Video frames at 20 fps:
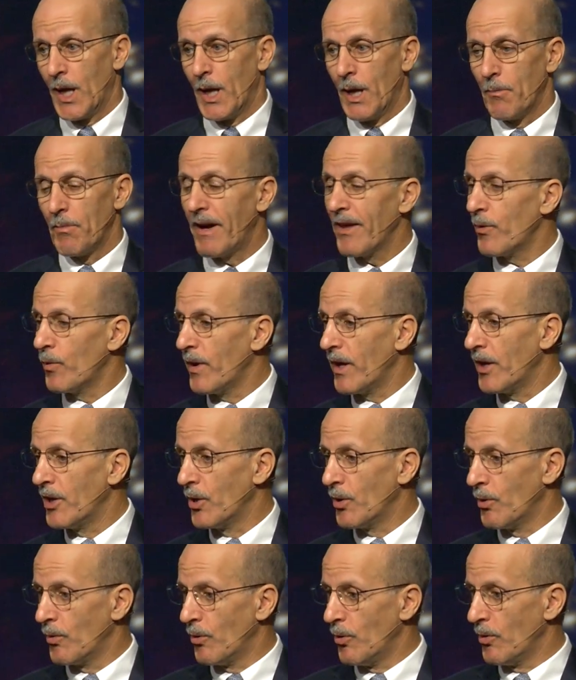By the way,
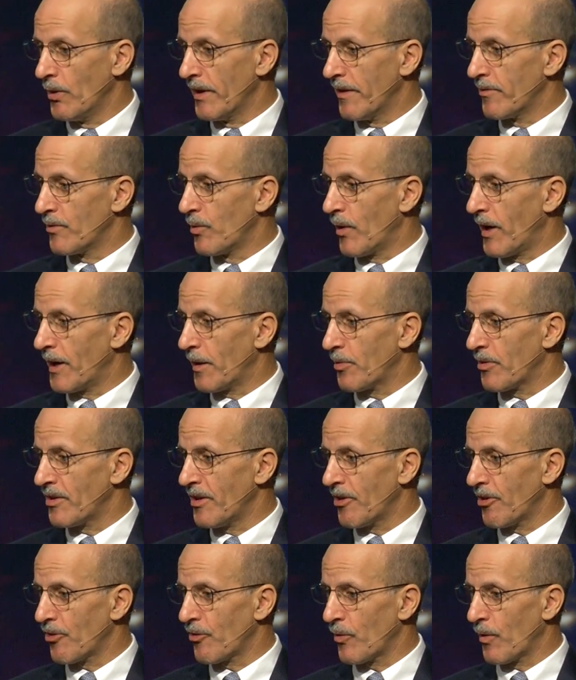who lived right
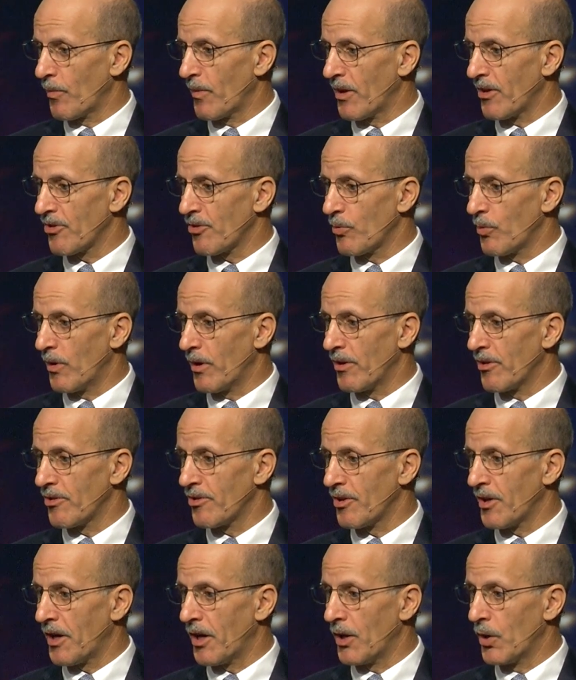upstairs from us
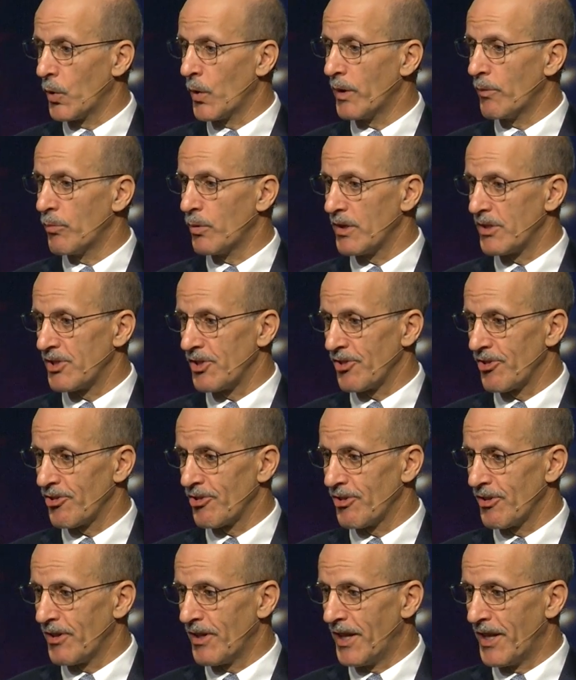was Lloyd
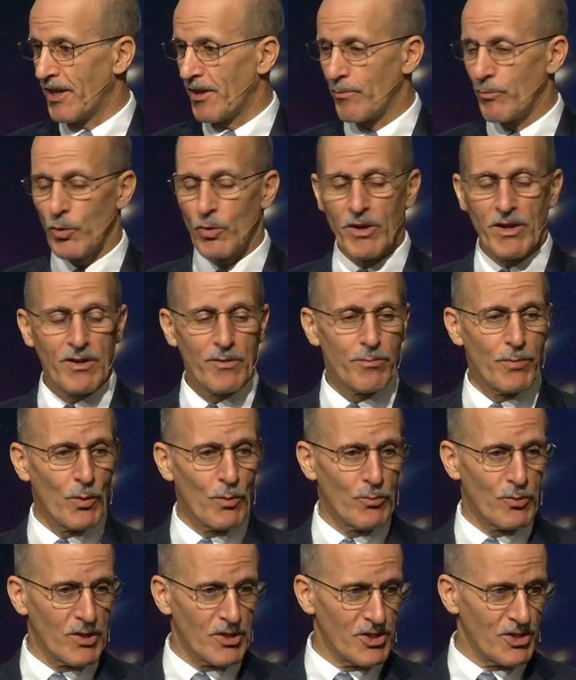Bridges and his boys, Bo
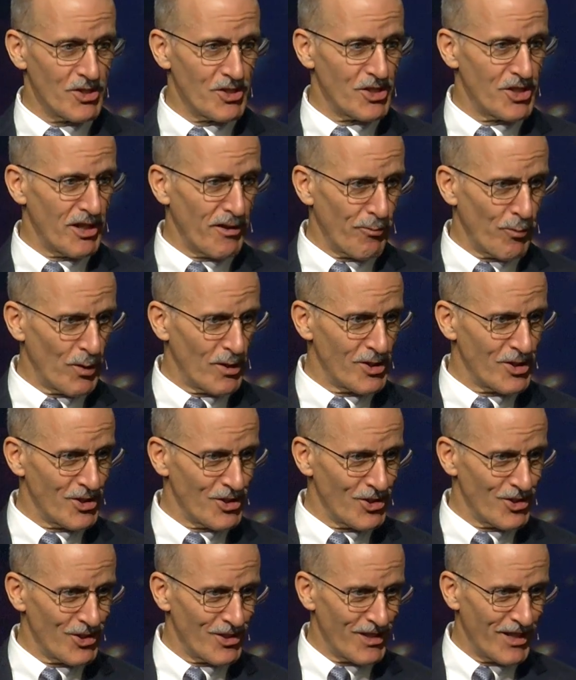Bridges and Jeff
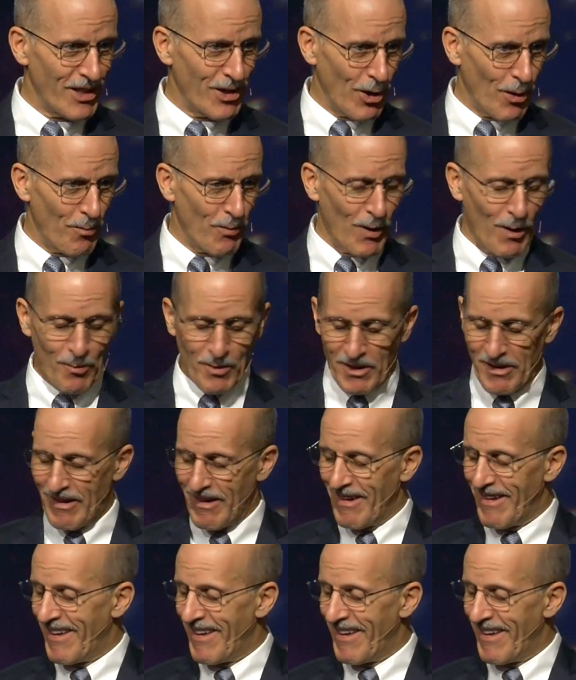Bridges, in our apartment.